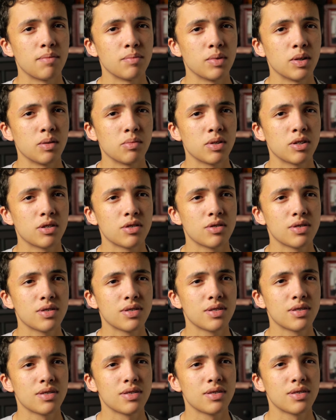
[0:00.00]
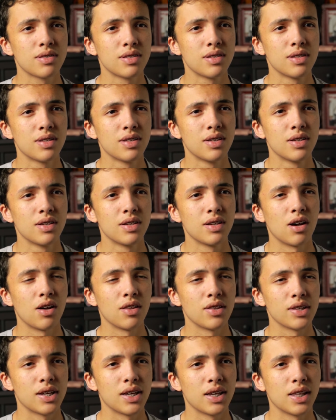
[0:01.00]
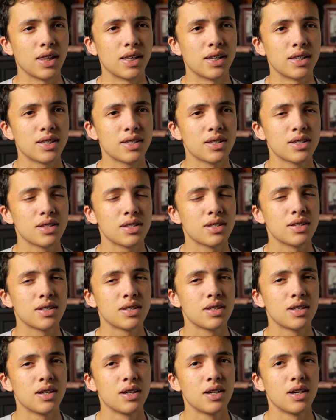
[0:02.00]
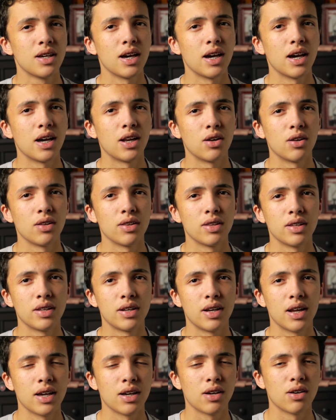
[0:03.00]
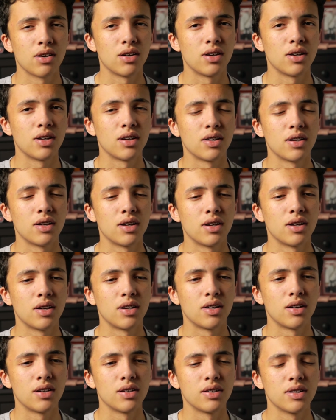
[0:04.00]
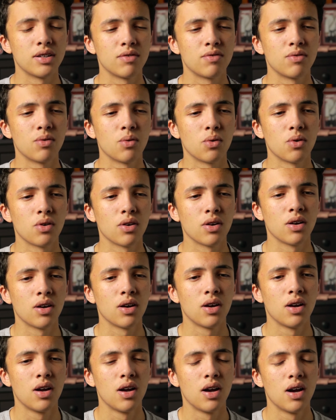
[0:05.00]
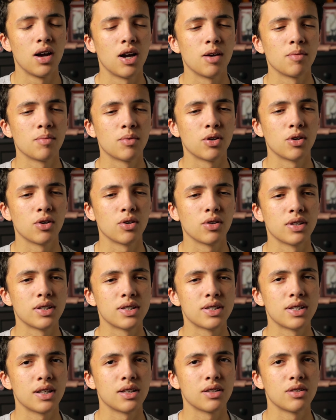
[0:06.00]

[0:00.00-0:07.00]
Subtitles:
millimeters. On the kit lens, and on the Nikon D4 I'm currently set